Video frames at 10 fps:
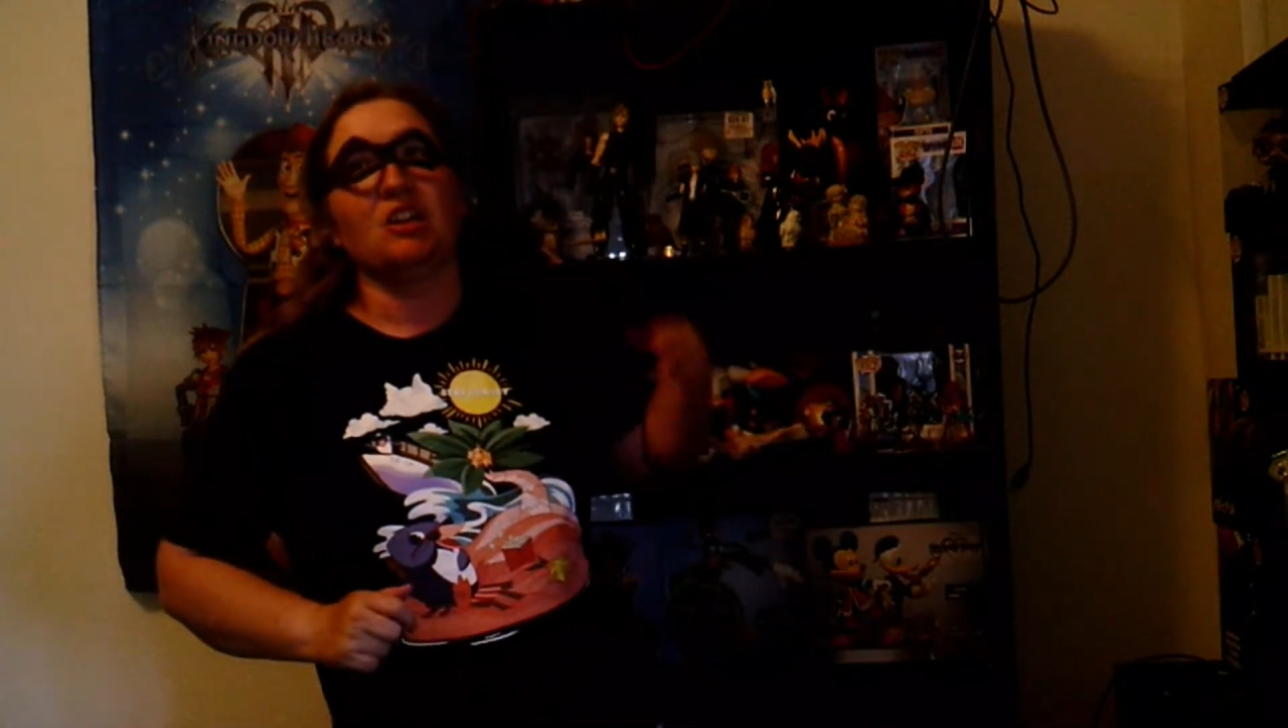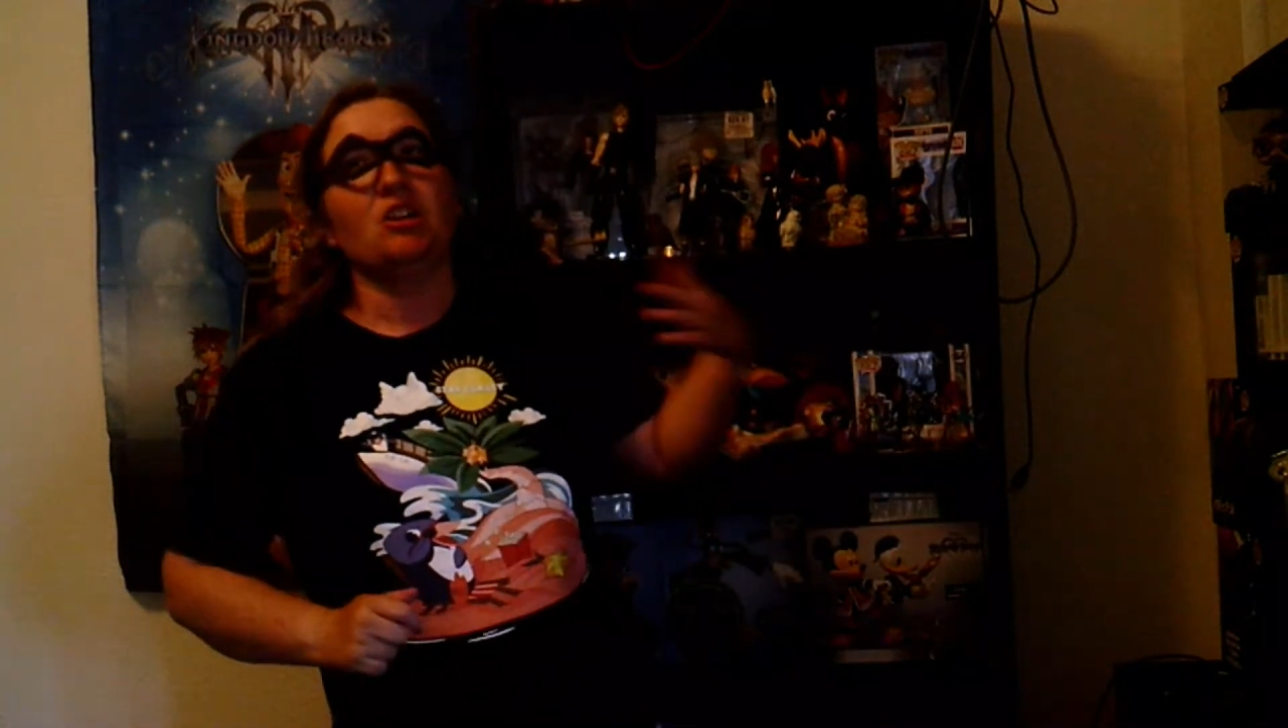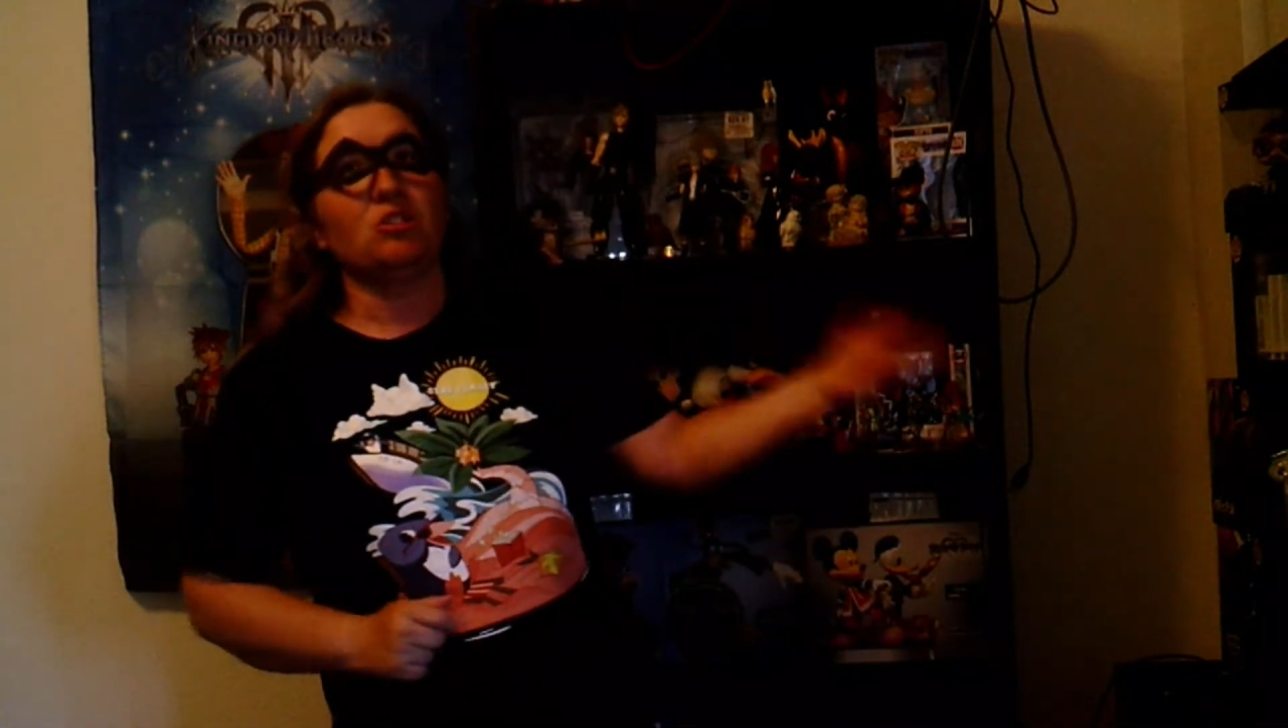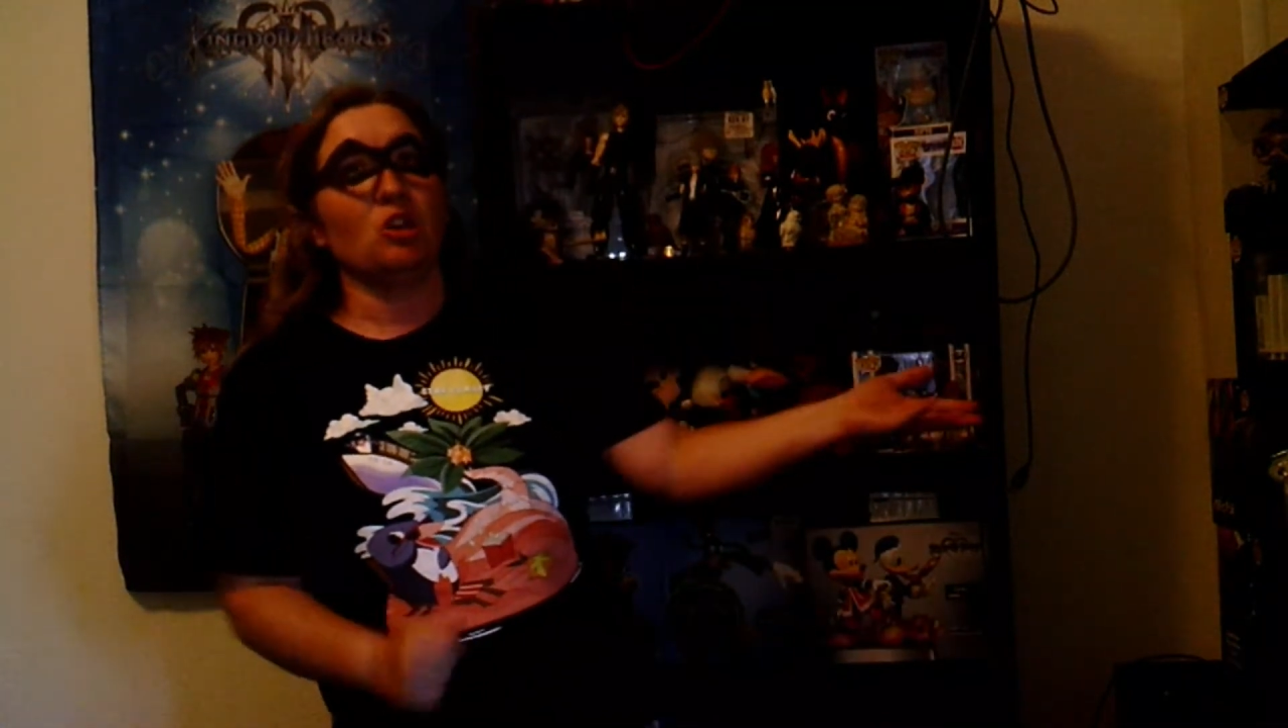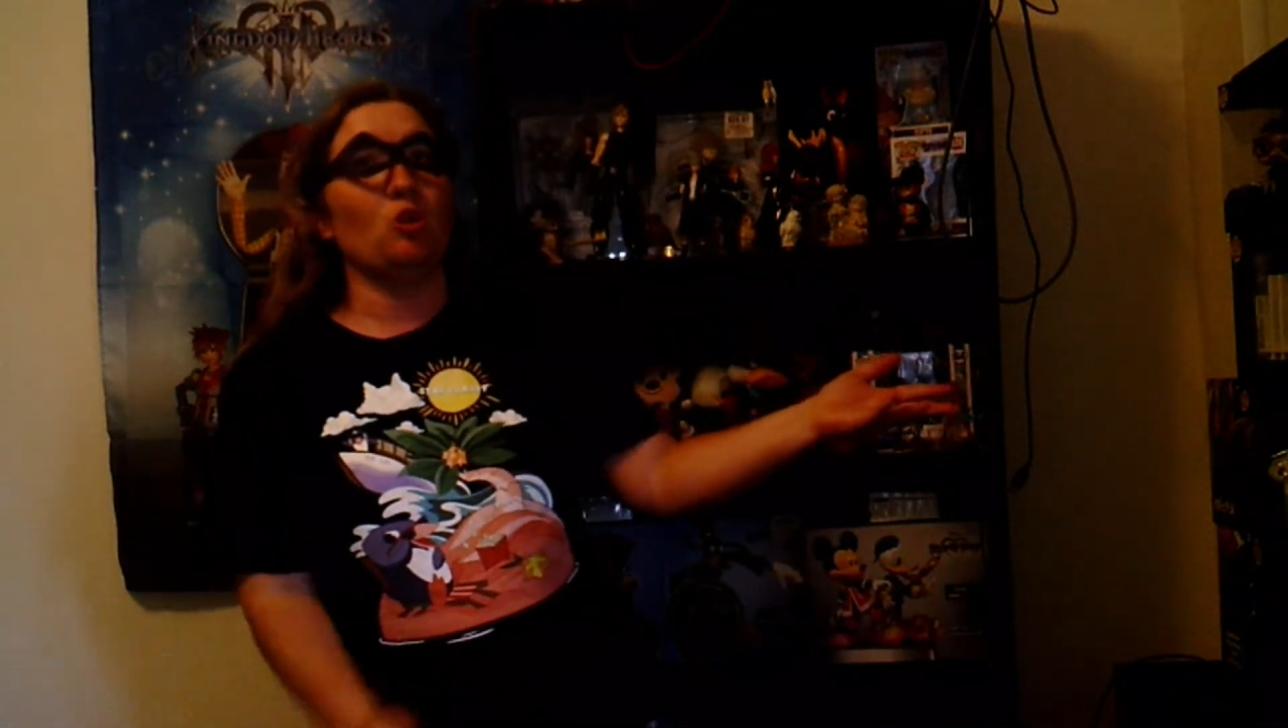
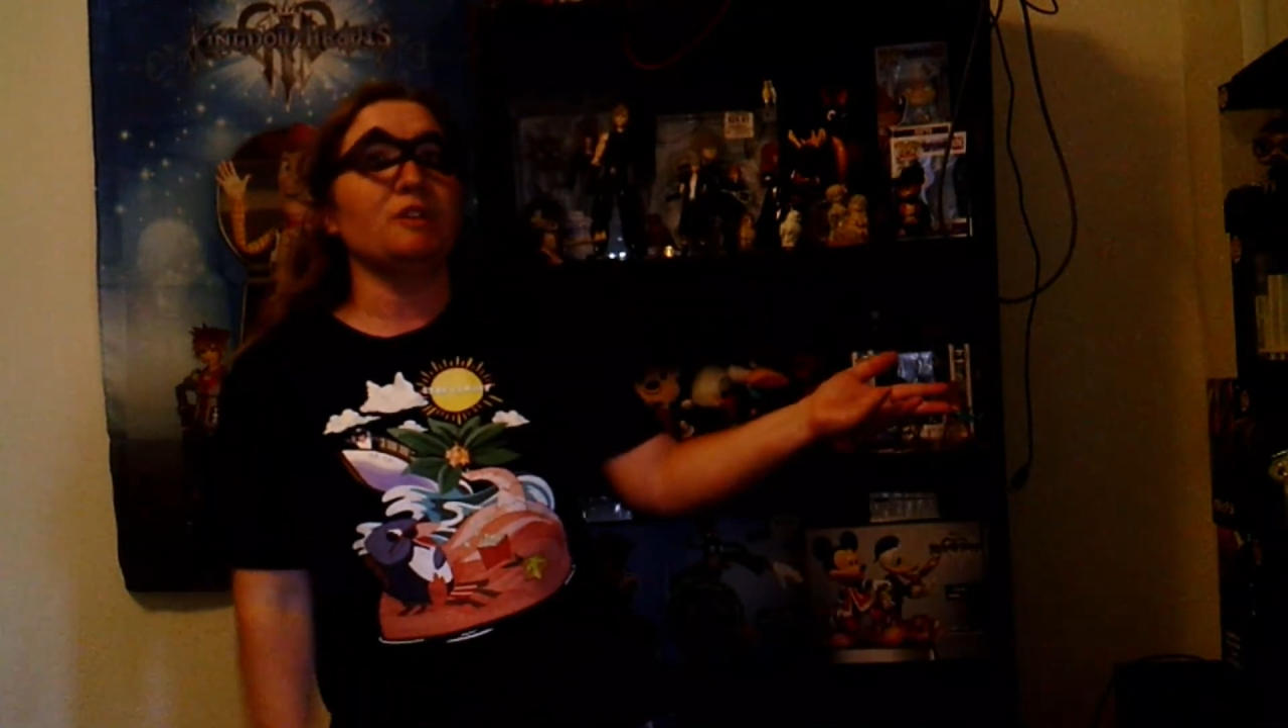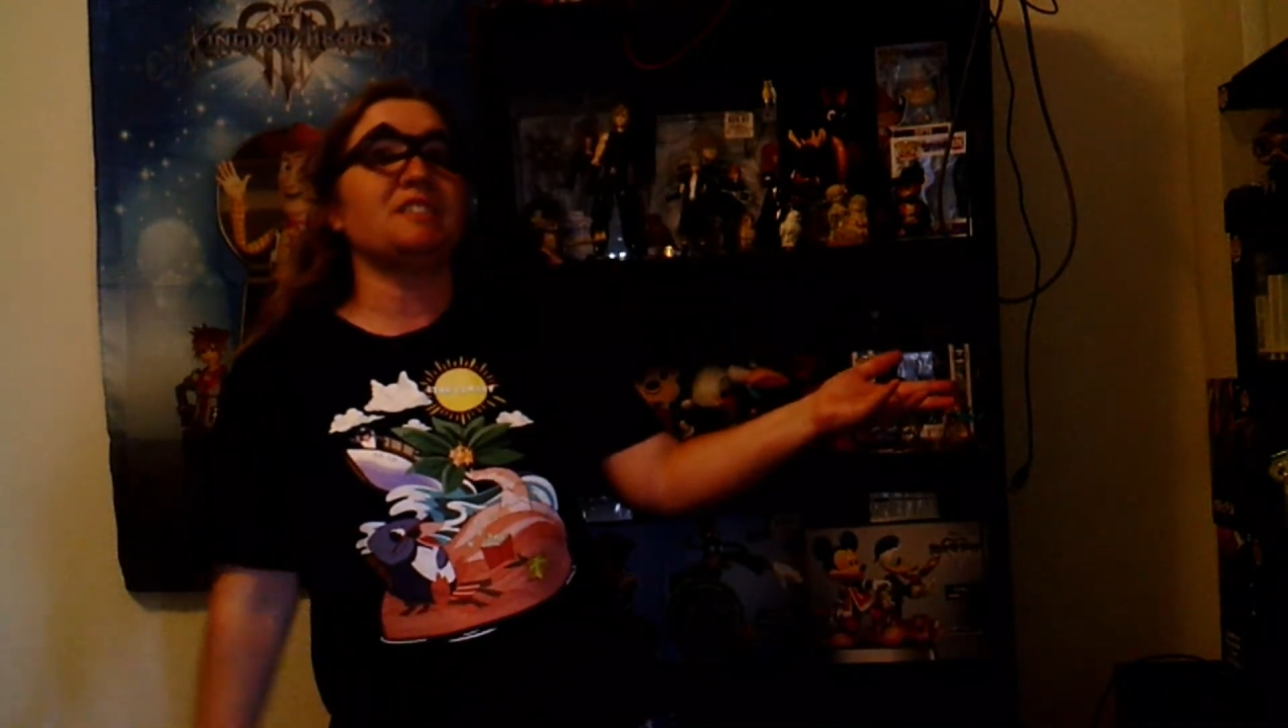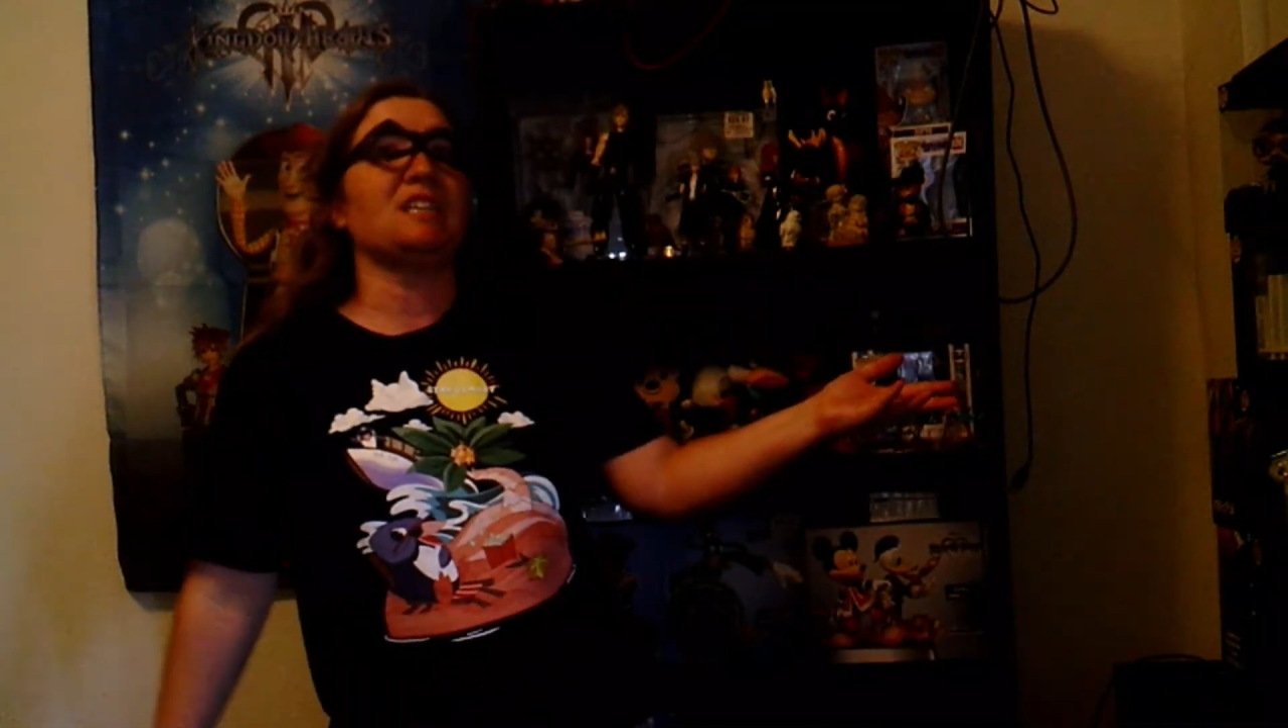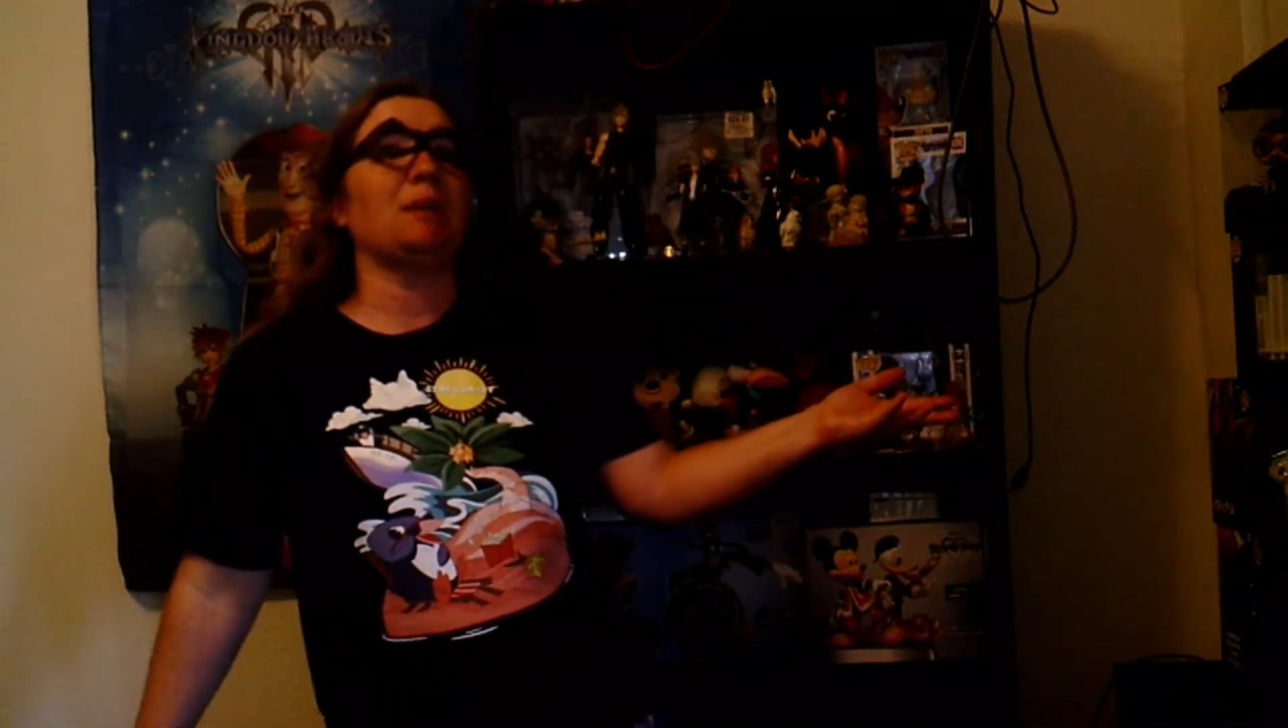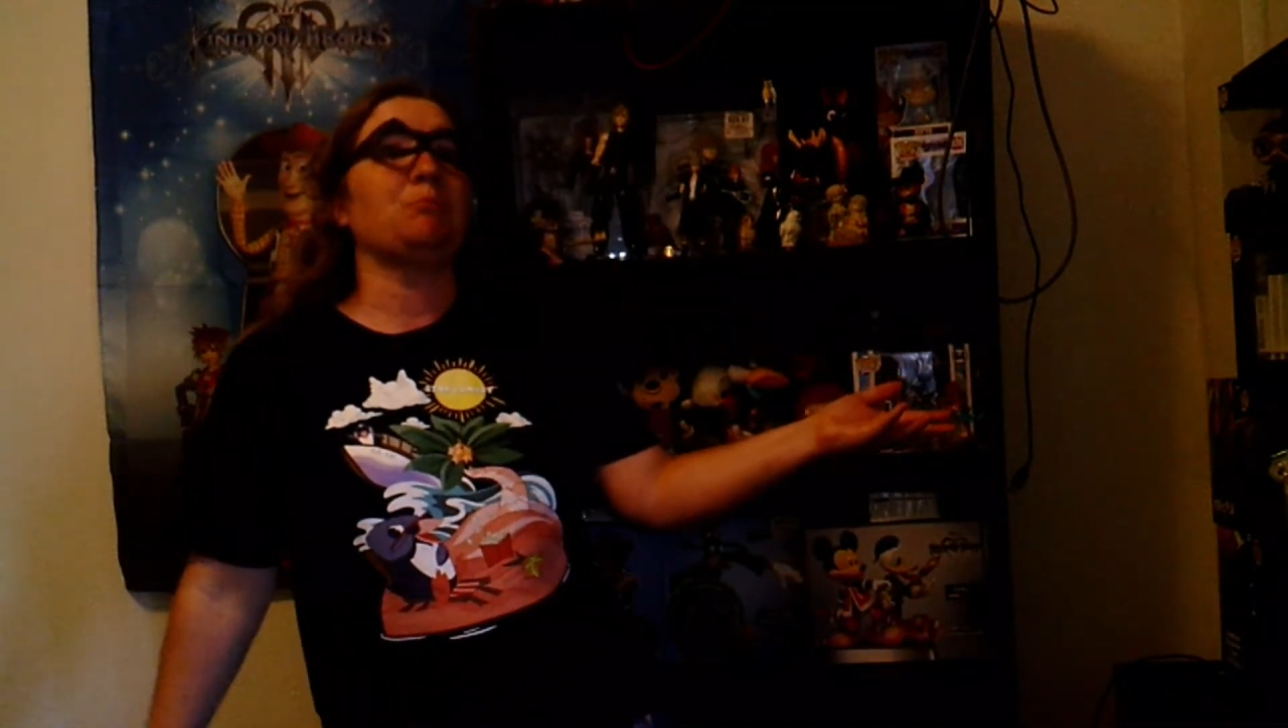Lois
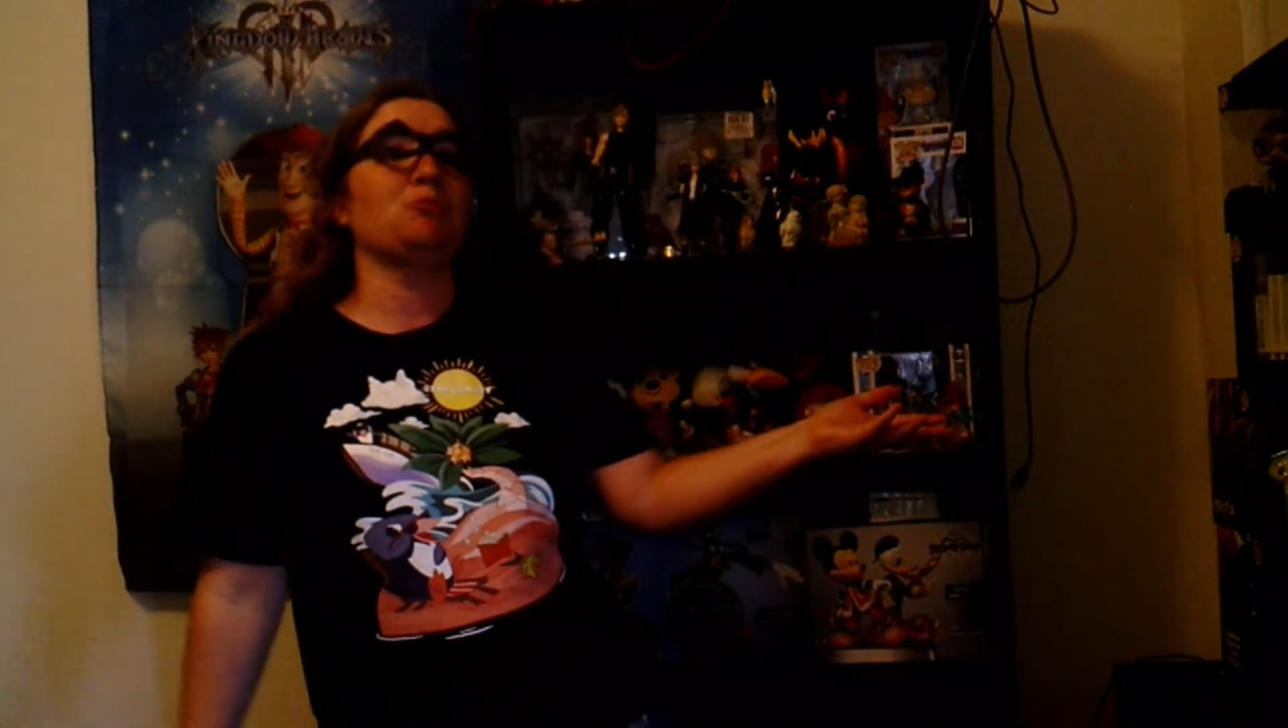stopped